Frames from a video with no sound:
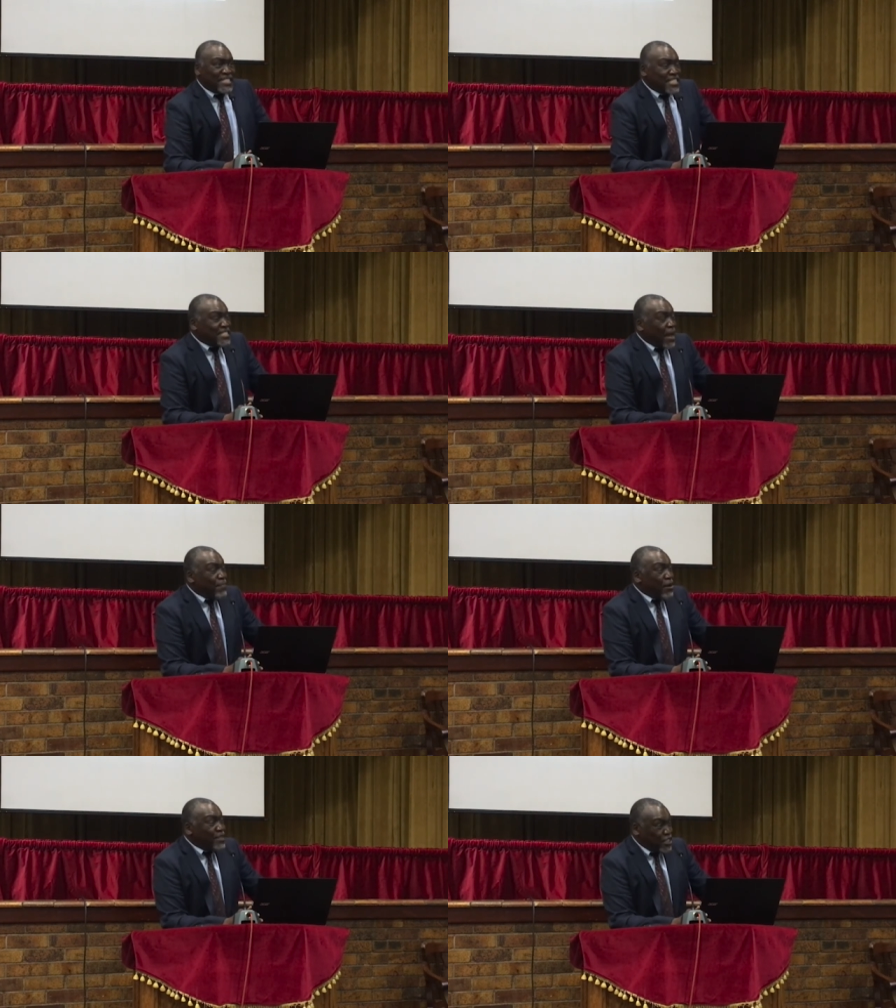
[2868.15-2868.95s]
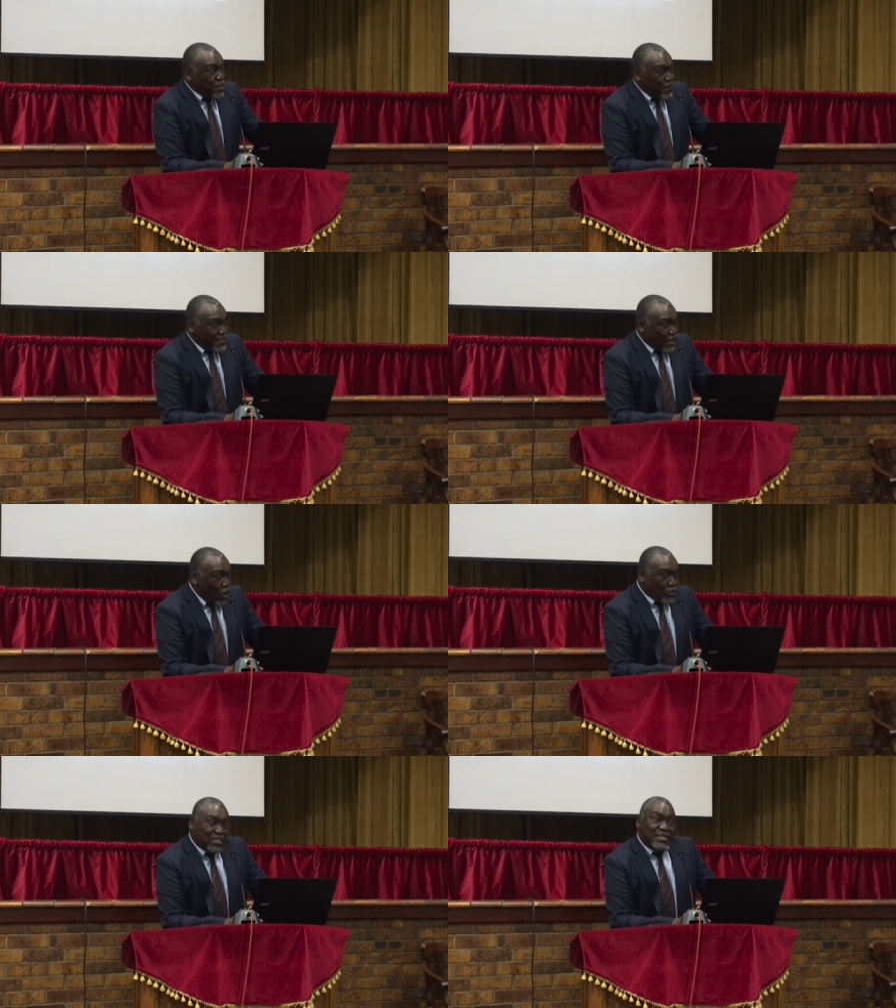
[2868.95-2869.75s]
but this is about the sheep
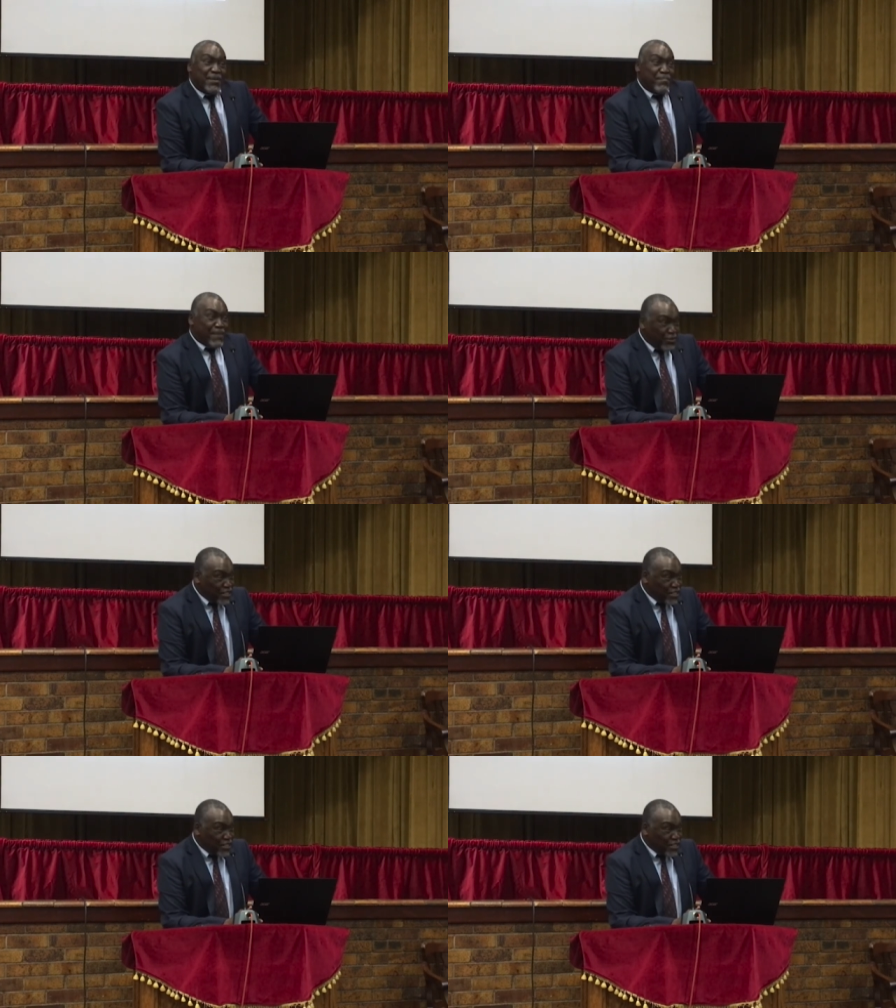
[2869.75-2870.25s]
and the goats.